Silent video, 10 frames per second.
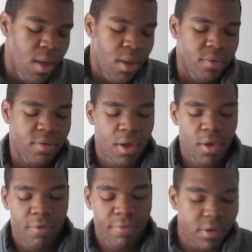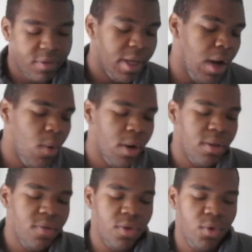So first thing I
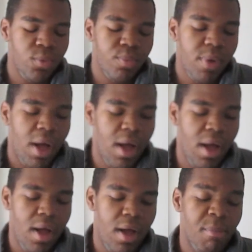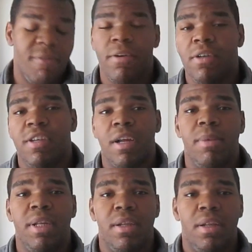wanted to do, my first segment,